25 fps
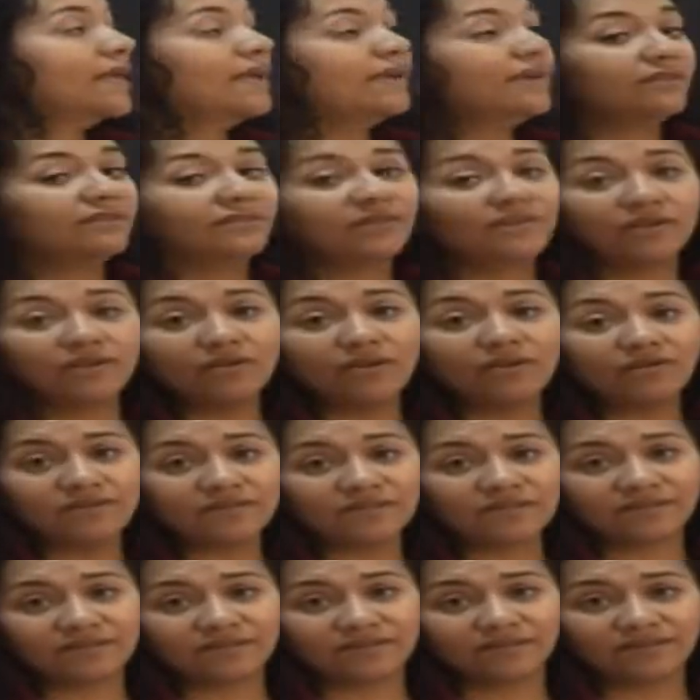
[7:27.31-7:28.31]
The
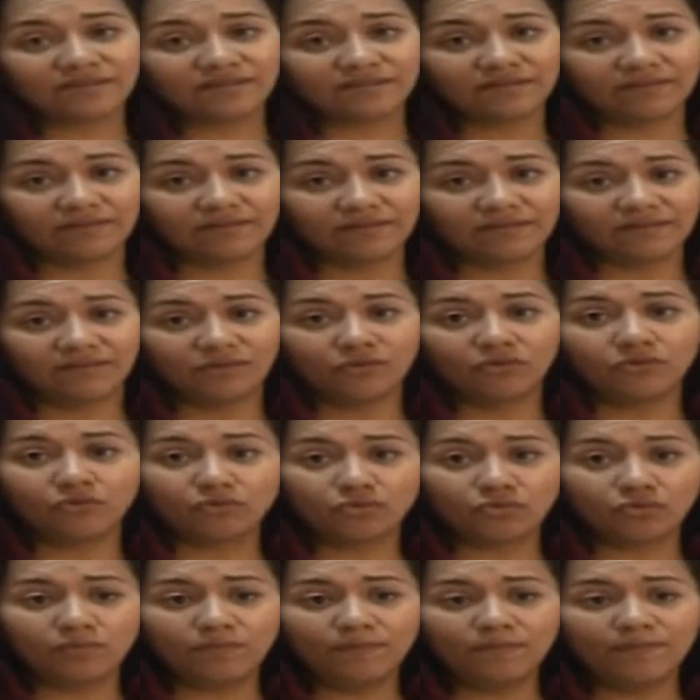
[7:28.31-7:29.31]
last
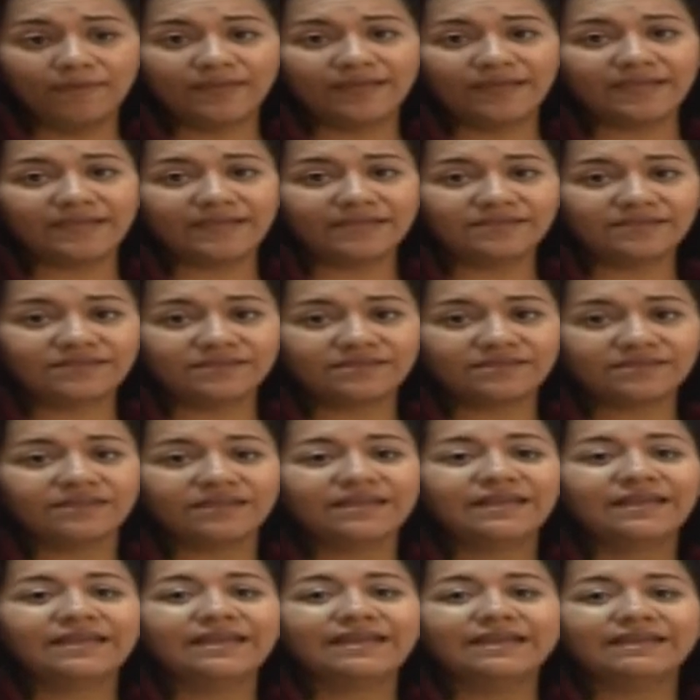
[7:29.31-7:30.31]
group is
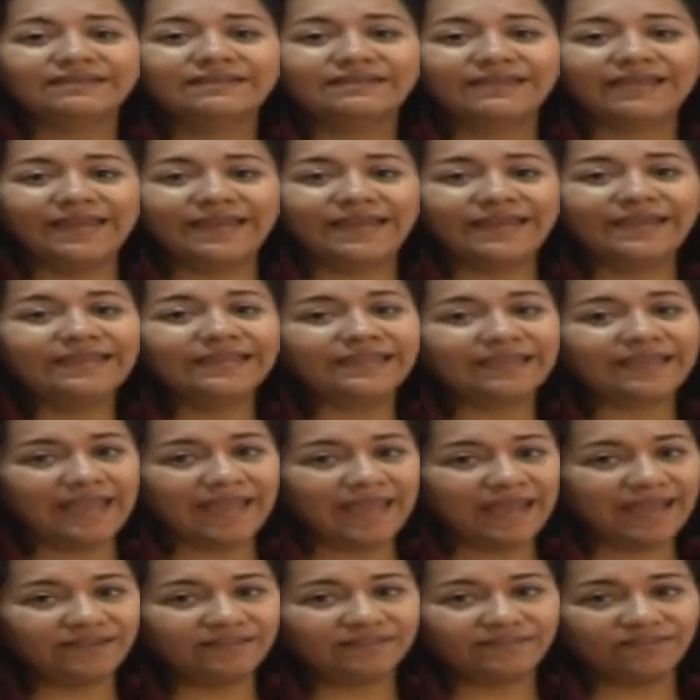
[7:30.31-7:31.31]
the
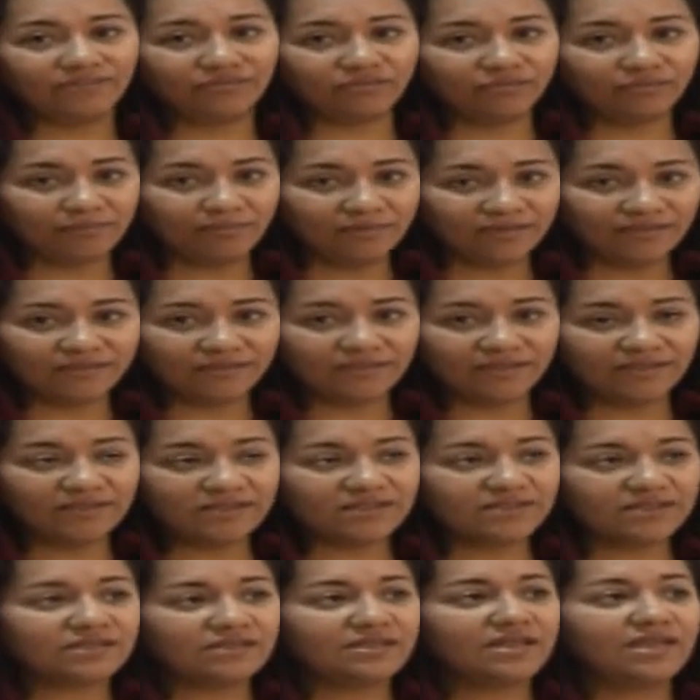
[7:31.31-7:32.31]
inactive
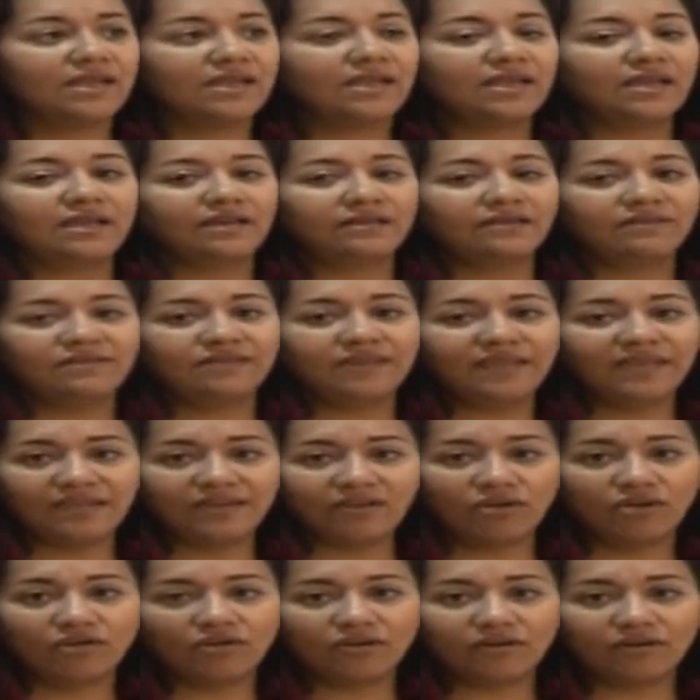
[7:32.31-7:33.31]
metals. They
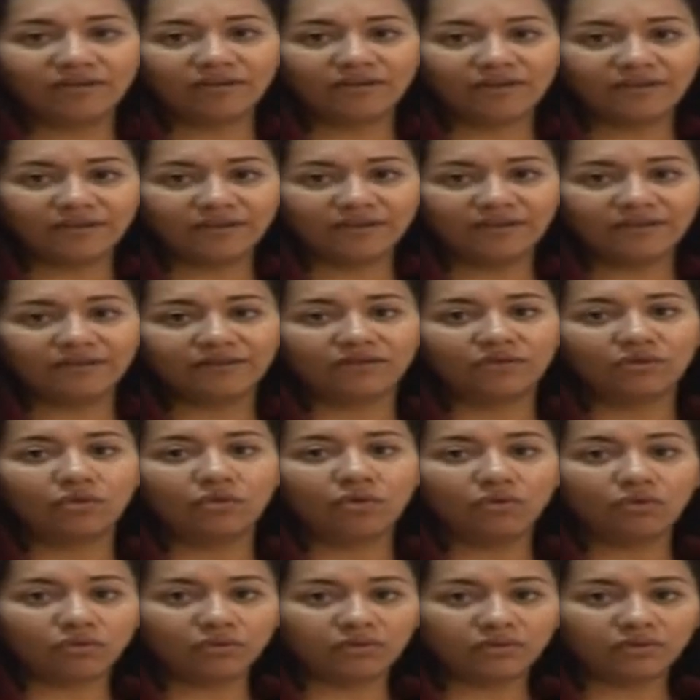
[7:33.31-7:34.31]
are like
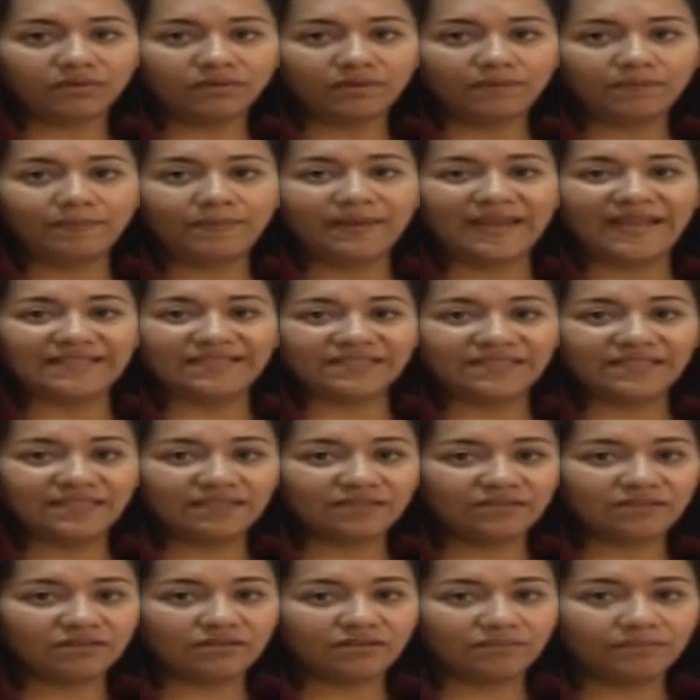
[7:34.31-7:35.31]
gold,
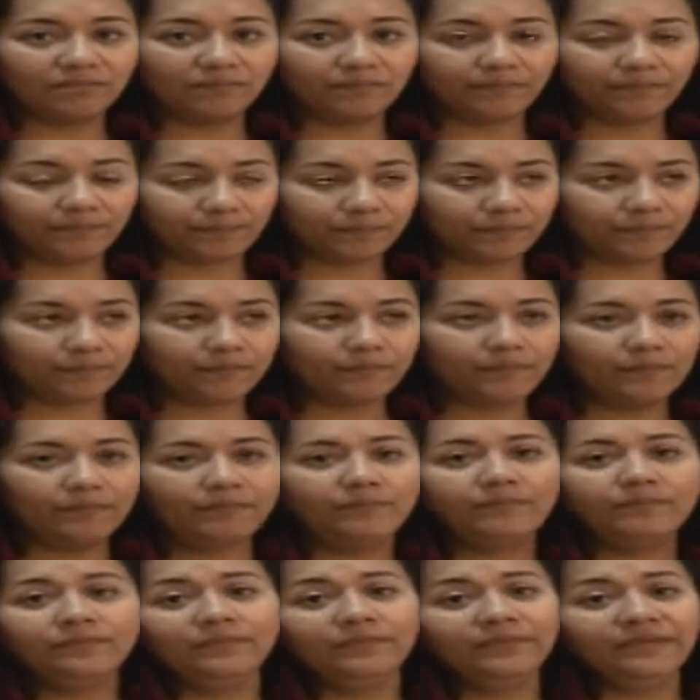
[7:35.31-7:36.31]
platinum,
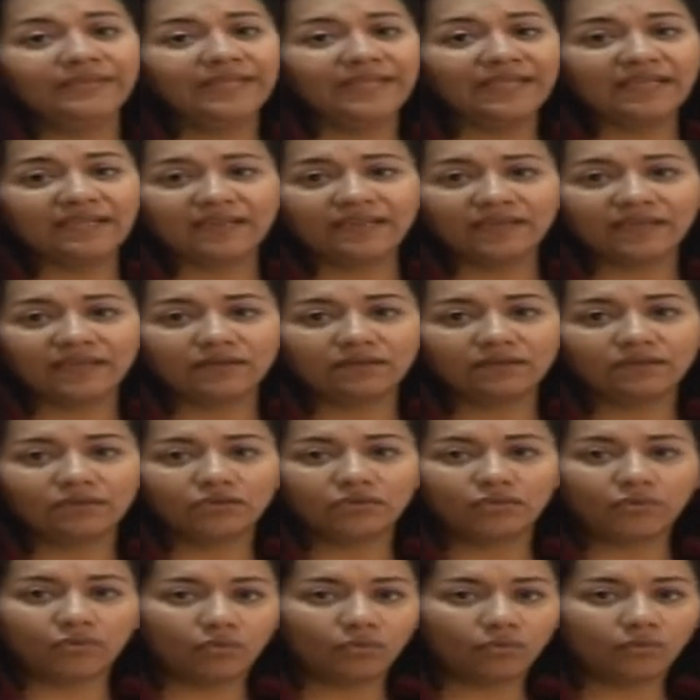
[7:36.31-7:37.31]
nickel,
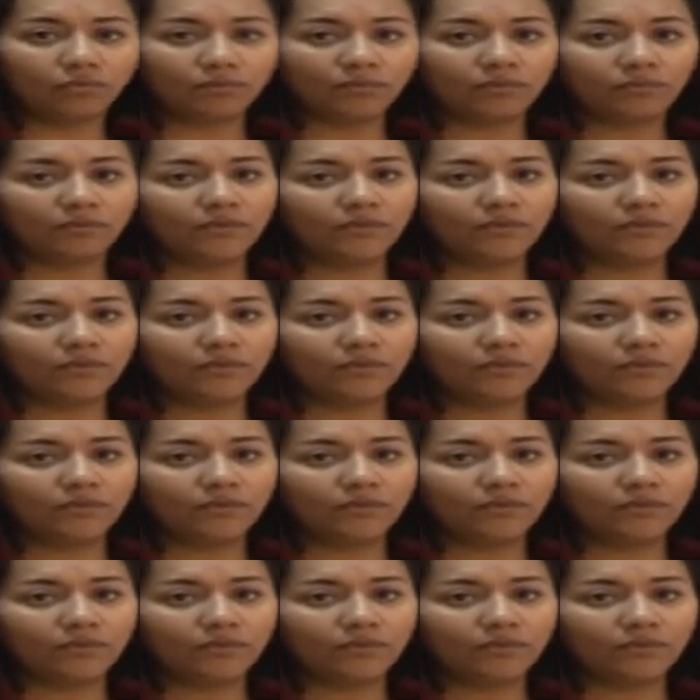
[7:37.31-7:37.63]
chrome,